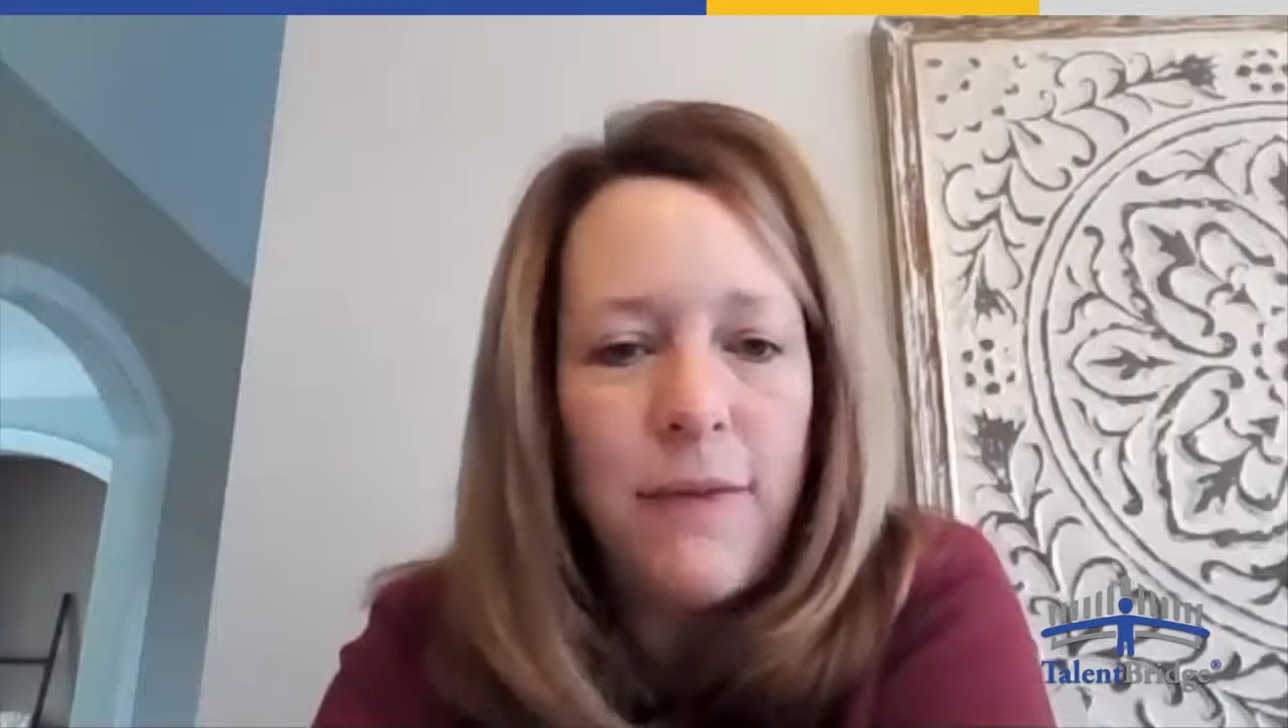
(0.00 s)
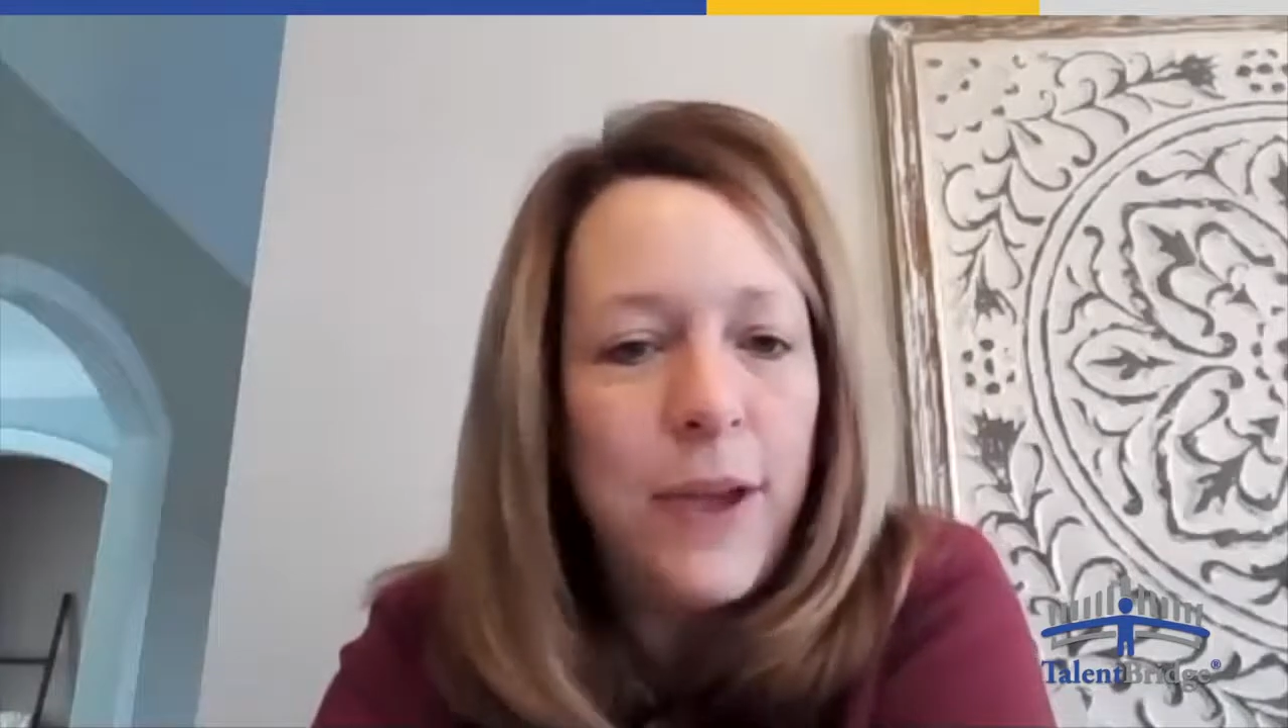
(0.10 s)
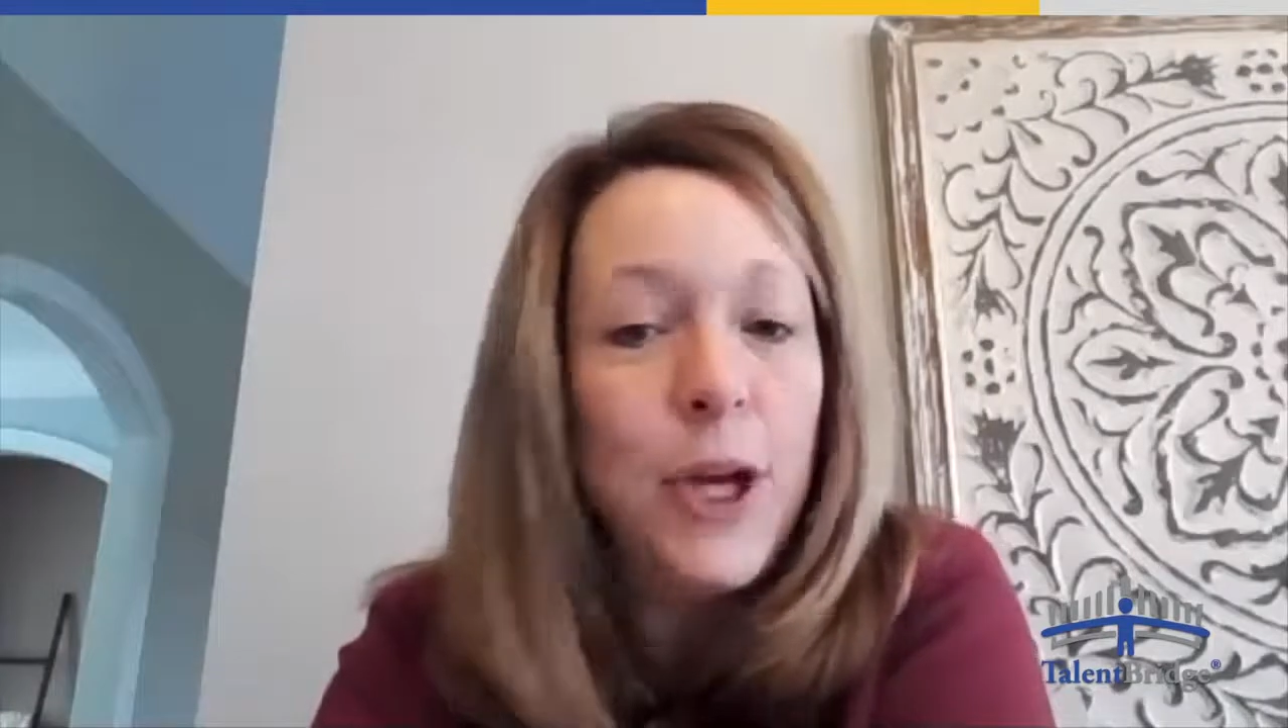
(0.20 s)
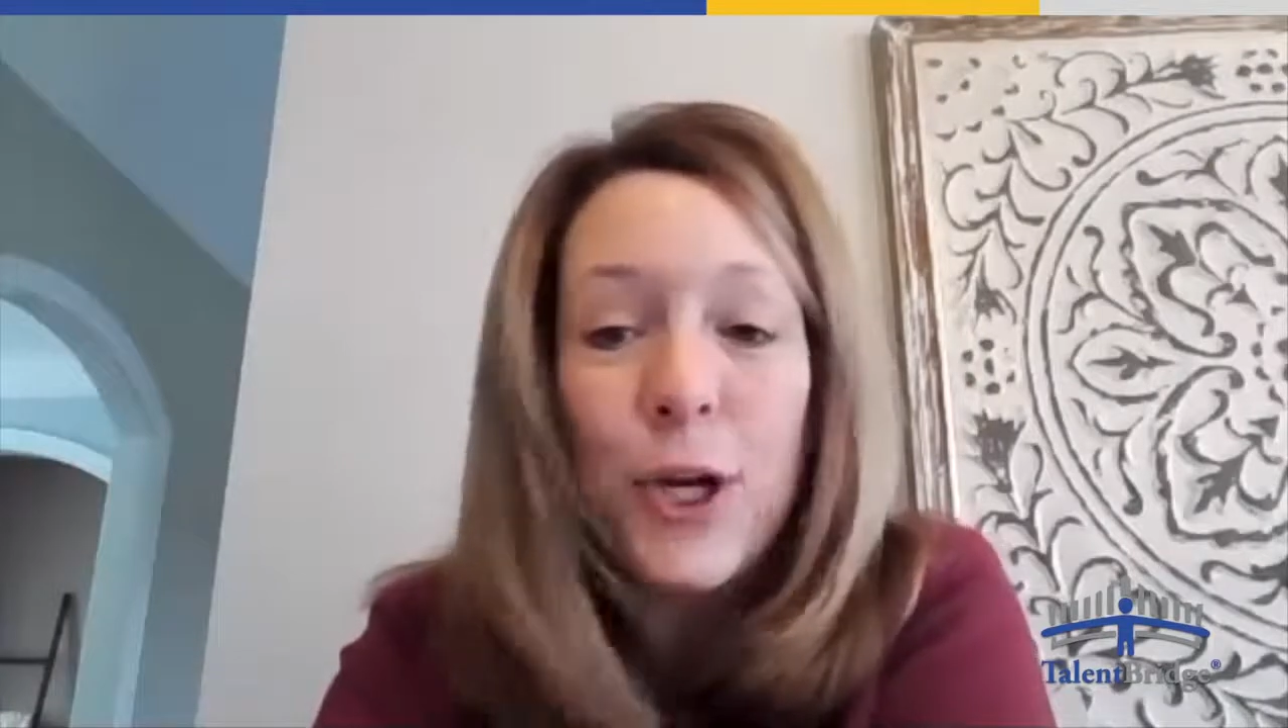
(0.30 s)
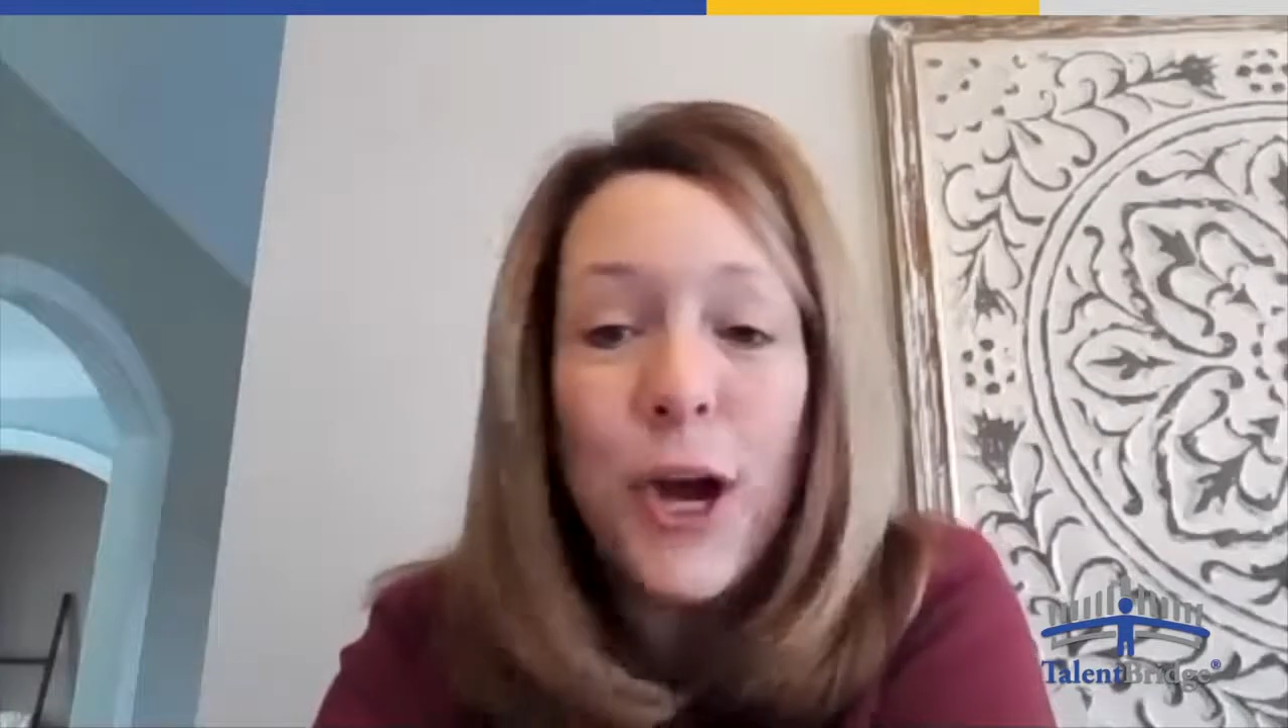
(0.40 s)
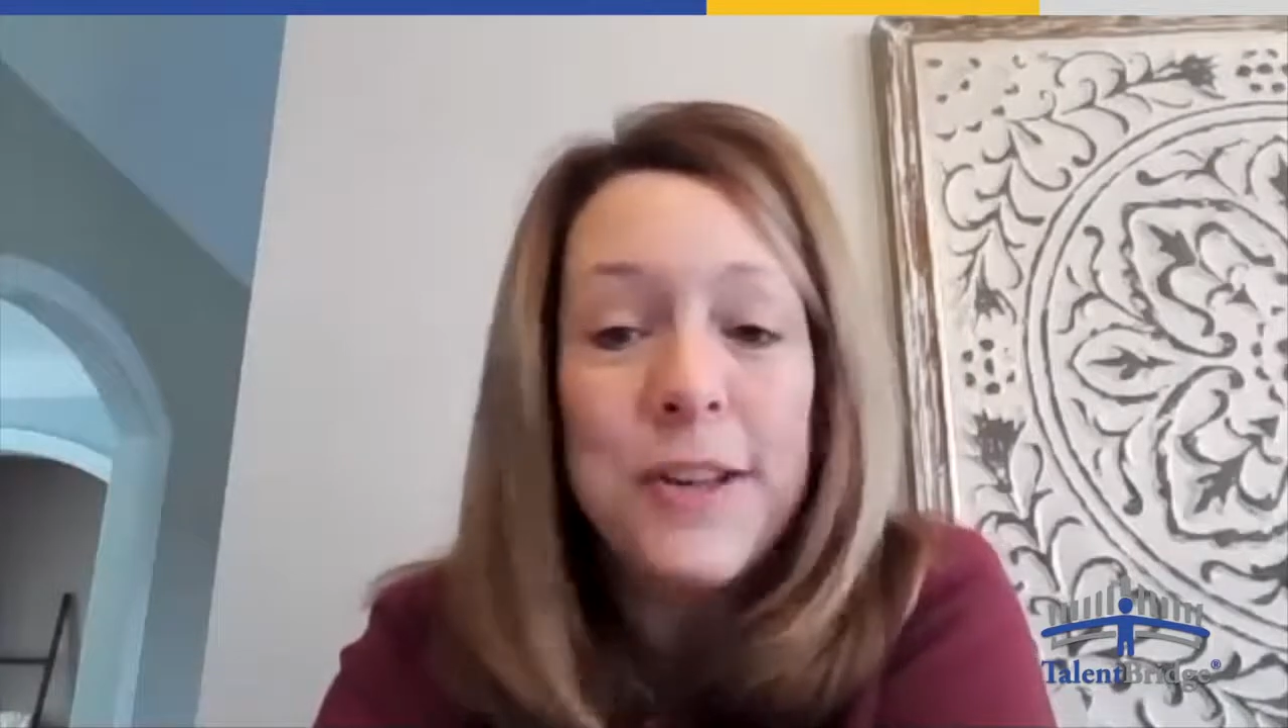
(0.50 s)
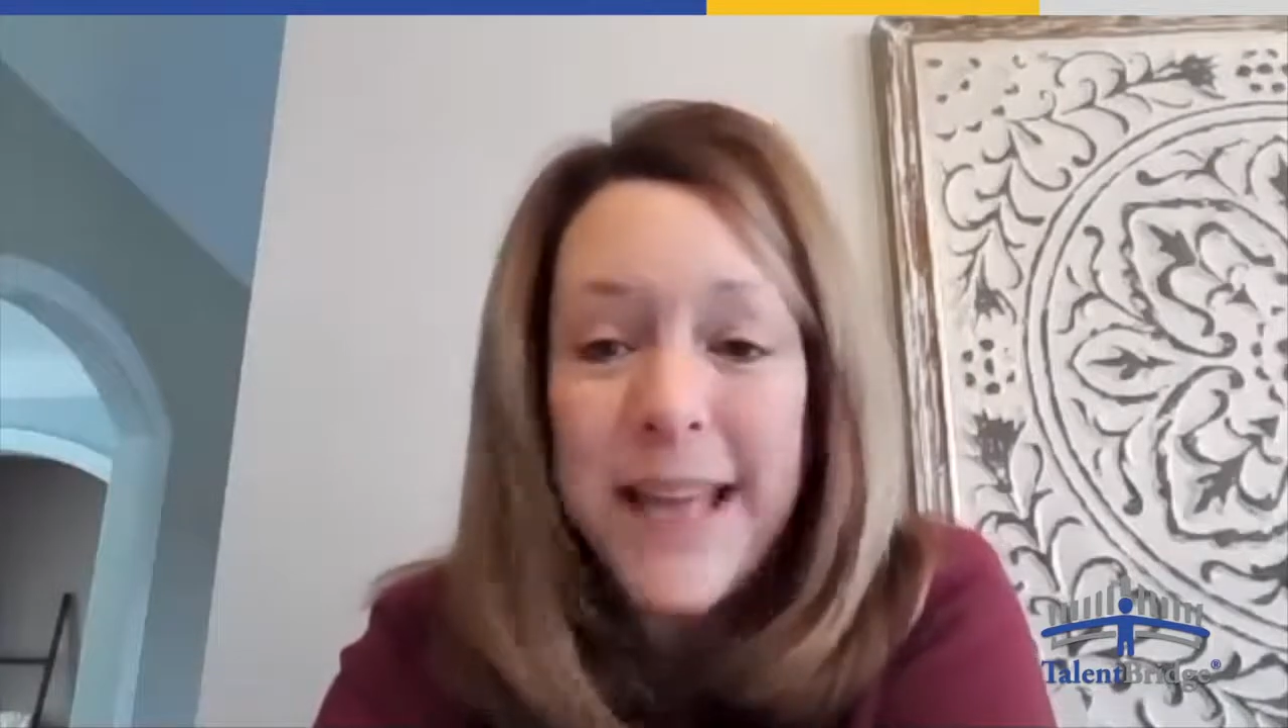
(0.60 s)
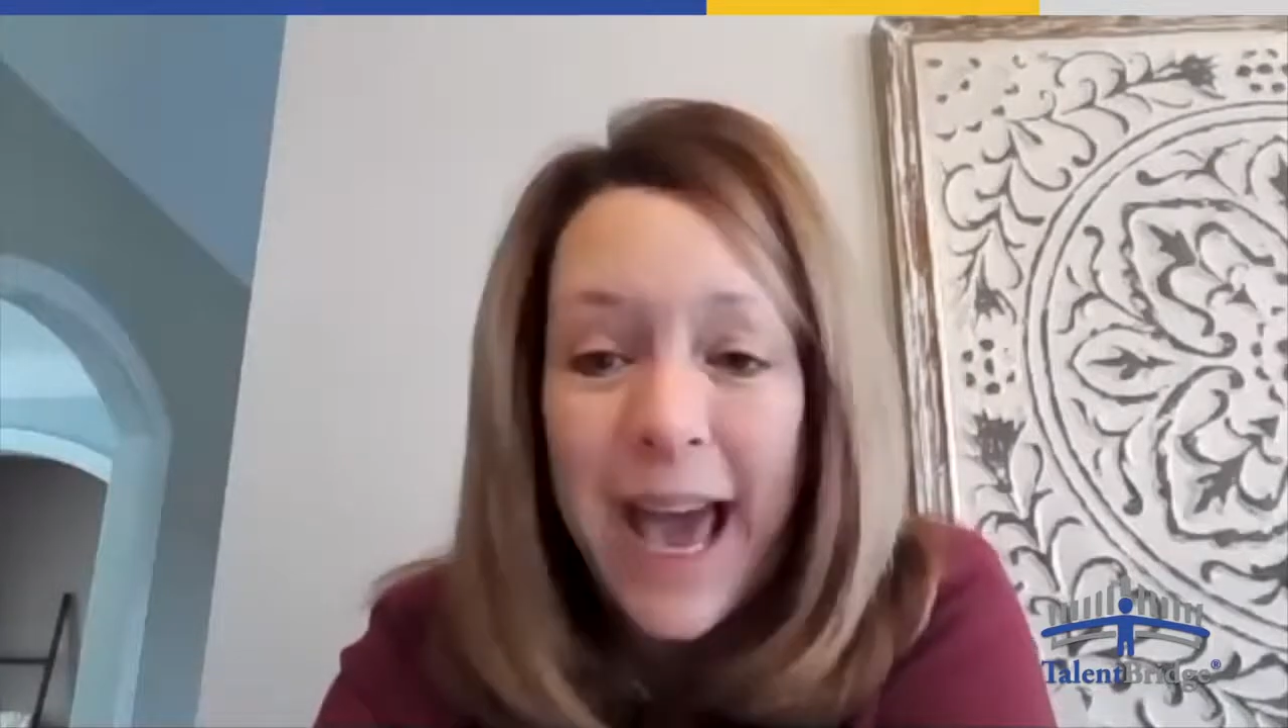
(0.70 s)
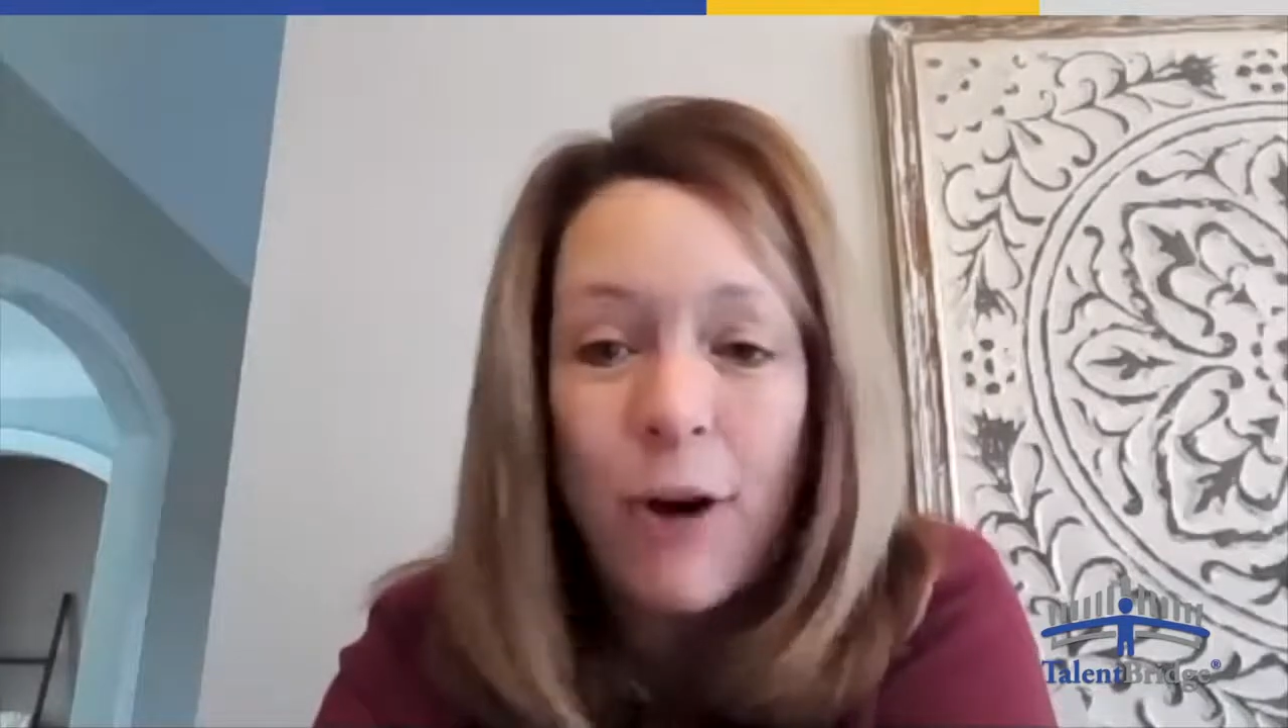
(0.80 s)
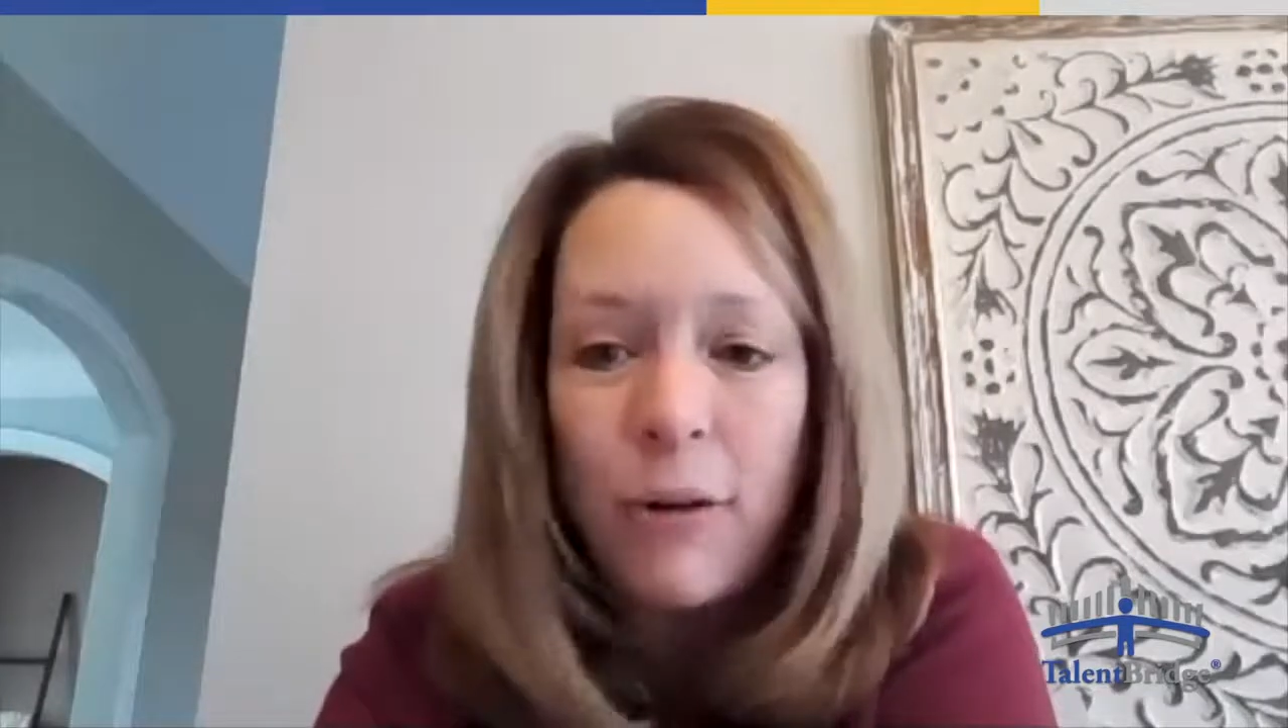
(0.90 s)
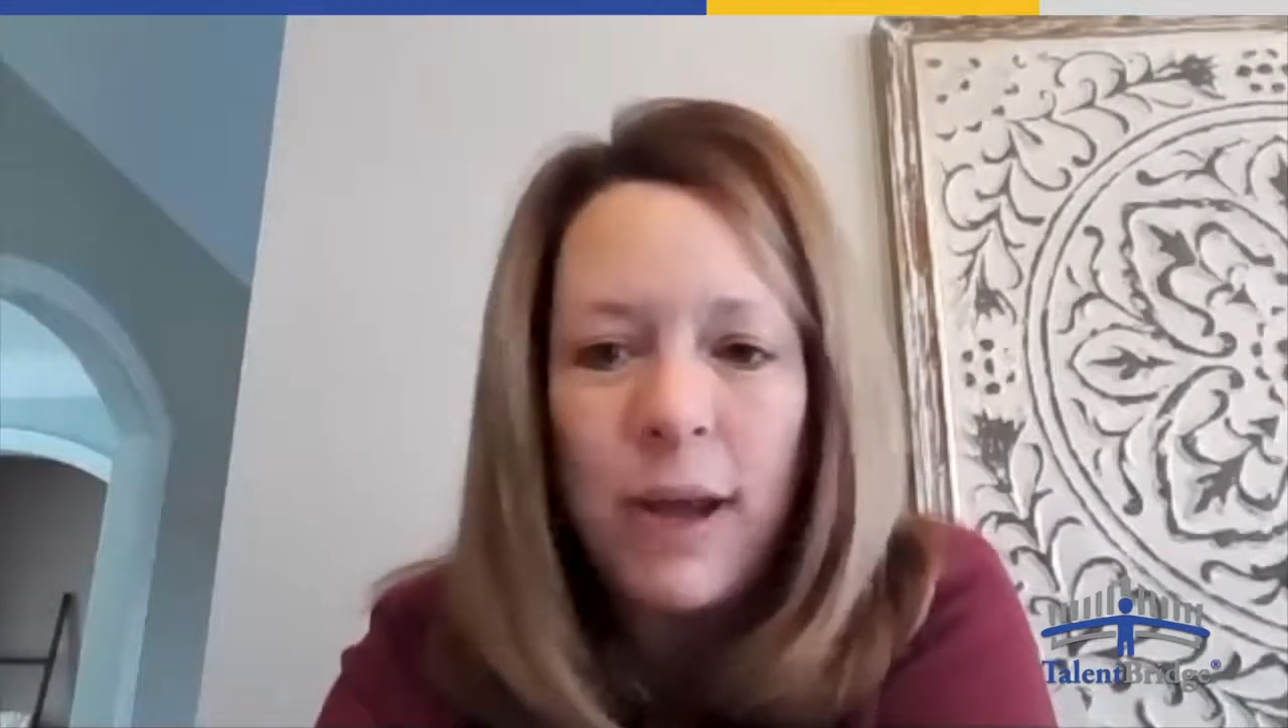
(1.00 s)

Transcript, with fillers: figured ours out,